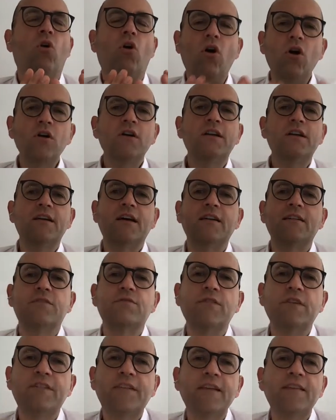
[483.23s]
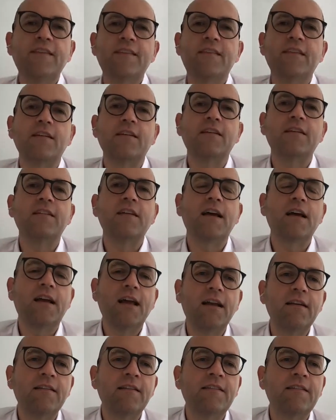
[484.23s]
organize resistance
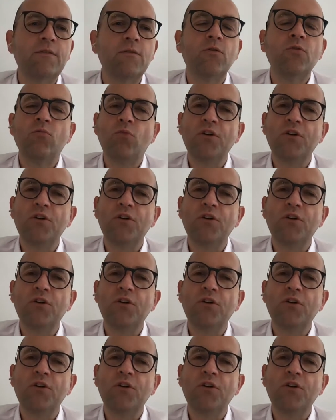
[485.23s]
against